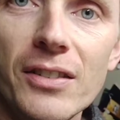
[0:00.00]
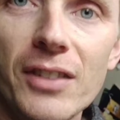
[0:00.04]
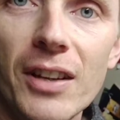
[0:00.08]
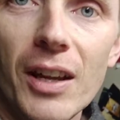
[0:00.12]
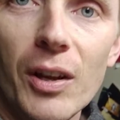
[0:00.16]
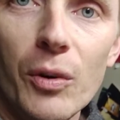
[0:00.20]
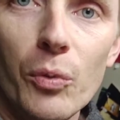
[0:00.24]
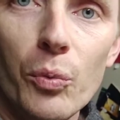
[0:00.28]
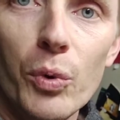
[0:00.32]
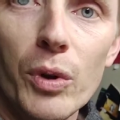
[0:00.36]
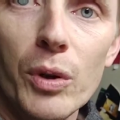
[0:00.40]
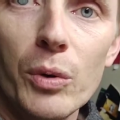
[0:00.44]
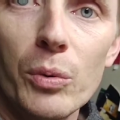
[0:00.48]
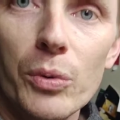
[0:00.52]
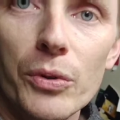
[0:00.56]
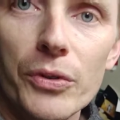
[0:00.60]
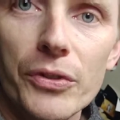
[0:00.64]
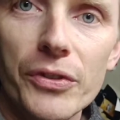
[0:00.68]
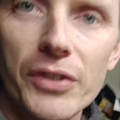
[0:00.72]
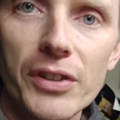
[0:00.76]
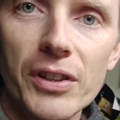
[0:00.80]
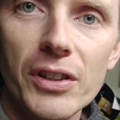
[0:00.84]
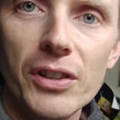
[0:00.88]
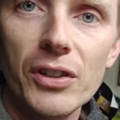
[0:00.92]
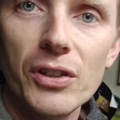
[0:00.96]
and we will
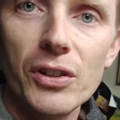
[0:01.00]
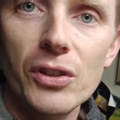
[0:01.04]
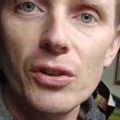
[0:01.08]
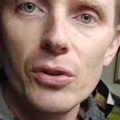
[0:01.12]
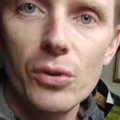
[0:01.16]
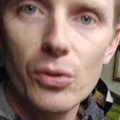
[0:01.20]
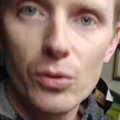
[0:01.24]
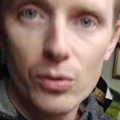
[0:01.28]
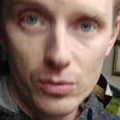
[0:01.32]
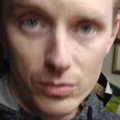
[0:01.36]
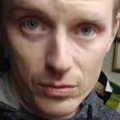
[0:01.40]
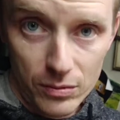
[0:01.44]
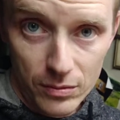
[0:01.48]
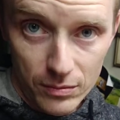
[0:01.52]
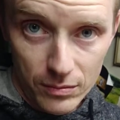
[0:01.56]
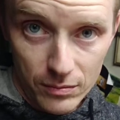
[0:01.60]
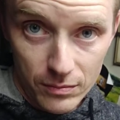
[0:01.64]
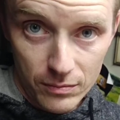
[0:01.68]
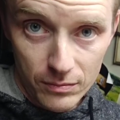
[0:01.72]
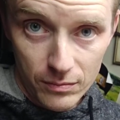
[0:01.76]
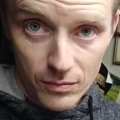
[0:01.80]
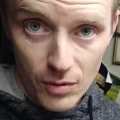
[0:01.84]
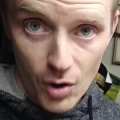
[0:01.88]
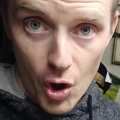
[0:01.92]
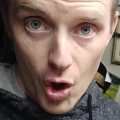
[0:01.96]
see you
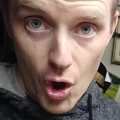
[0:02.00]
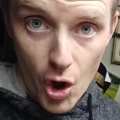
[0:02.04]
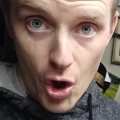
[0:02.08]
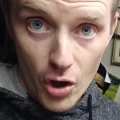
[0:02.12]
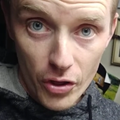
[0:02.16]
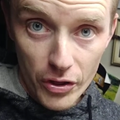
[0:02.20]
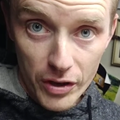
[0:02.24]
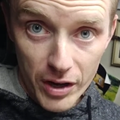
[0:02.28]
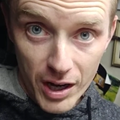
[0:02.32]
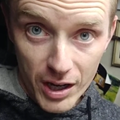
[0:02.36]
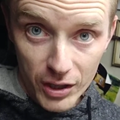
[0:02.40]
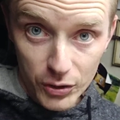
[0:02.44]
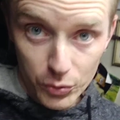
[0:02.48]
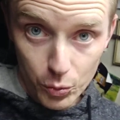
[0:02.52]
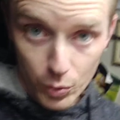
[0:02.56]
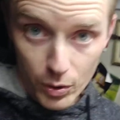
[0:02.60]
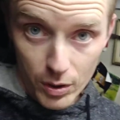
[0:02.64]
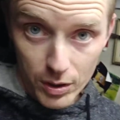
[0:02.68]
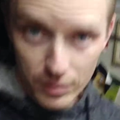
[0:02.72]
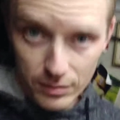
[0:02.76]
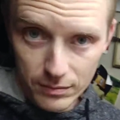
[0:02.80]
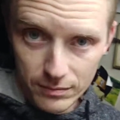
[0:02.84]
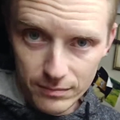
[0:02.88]
on the next one.